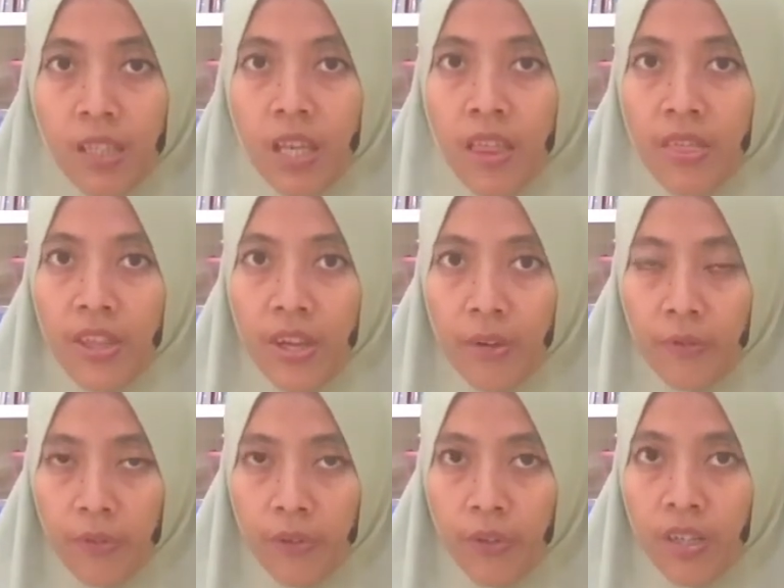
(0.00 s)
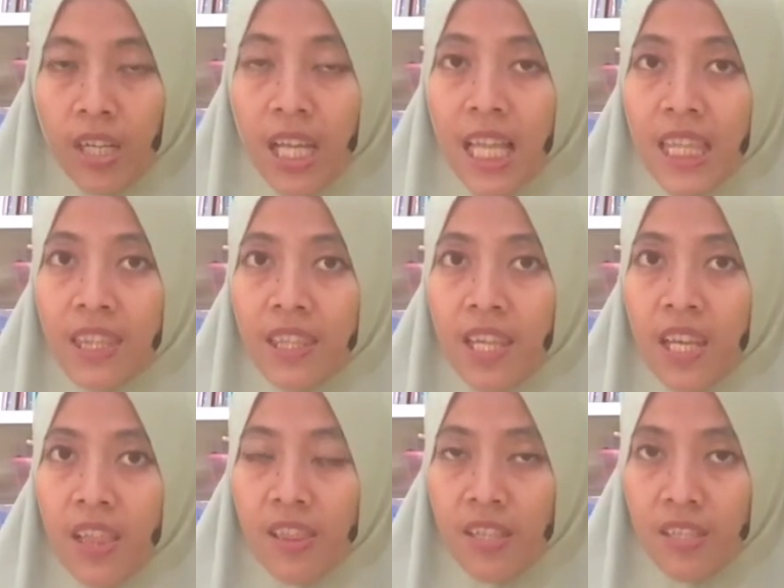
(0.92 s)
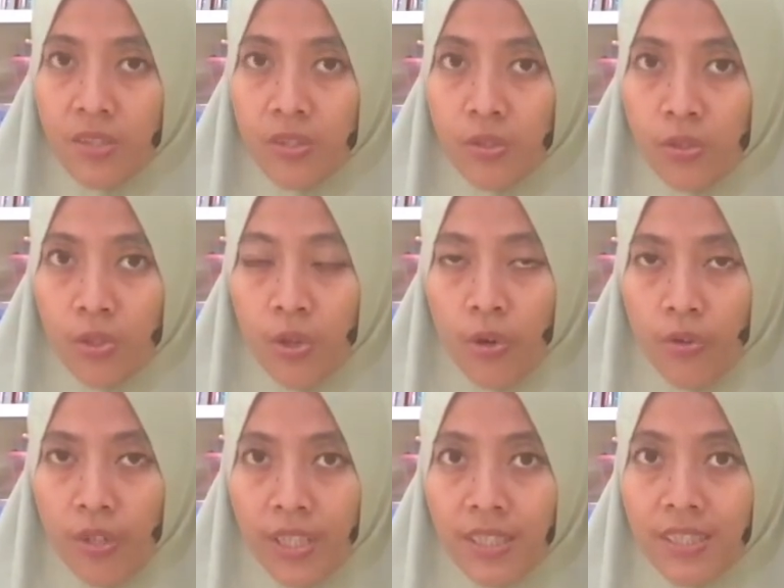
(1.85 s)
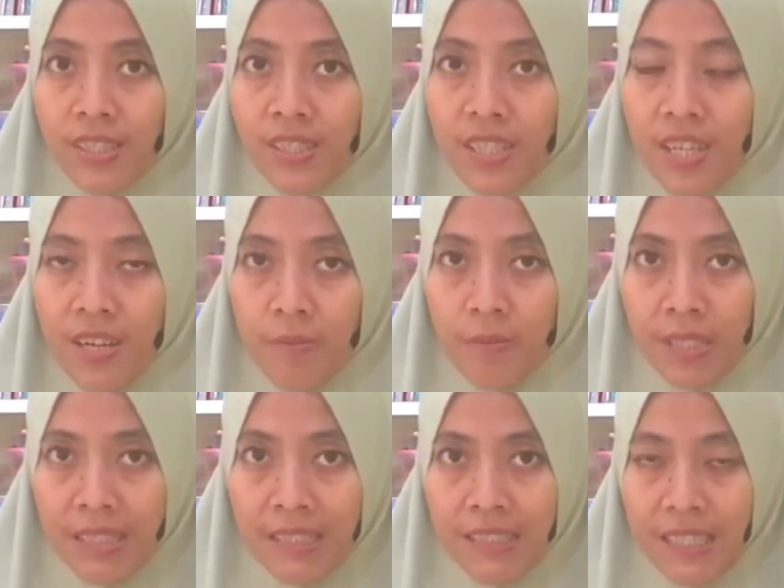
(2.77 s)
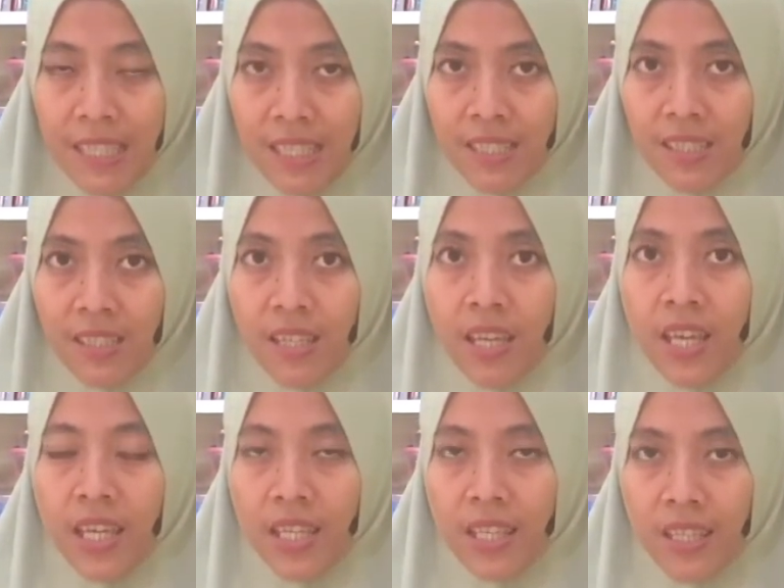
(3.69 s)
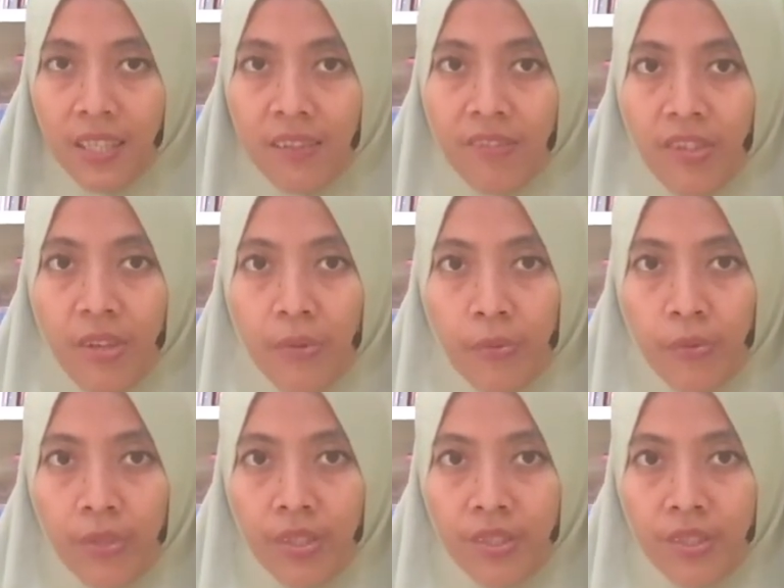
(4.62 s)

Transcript: Therefore, they learn to correct their mistake in their work.